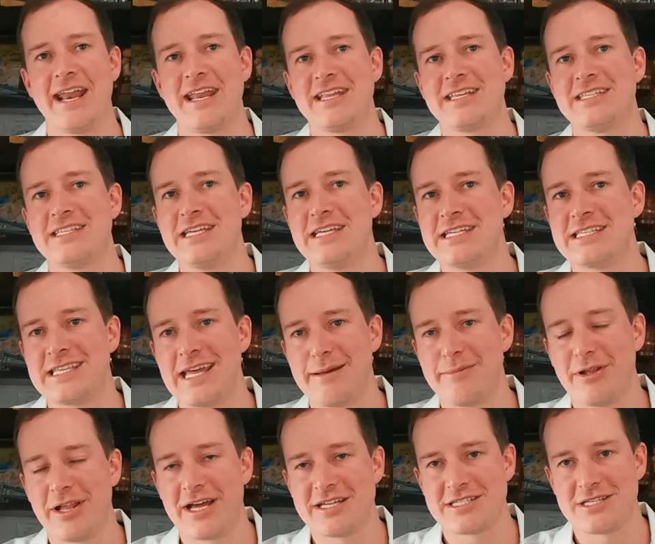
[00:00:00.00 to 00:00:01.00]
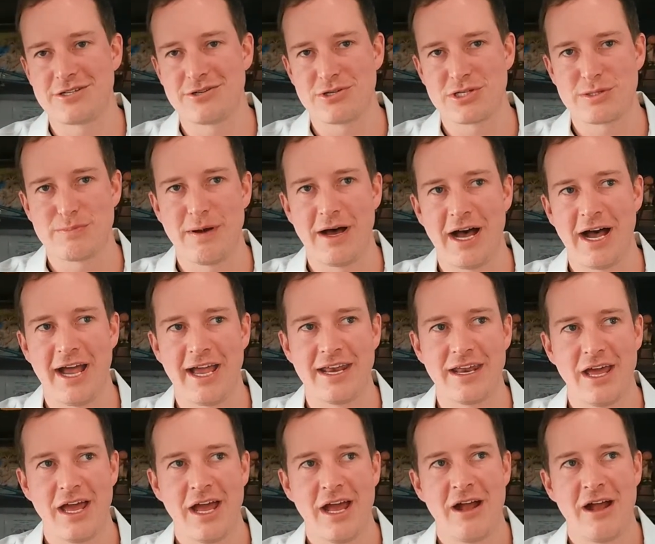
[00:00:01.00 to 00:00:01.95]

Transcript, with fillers: It destabilizes your spine.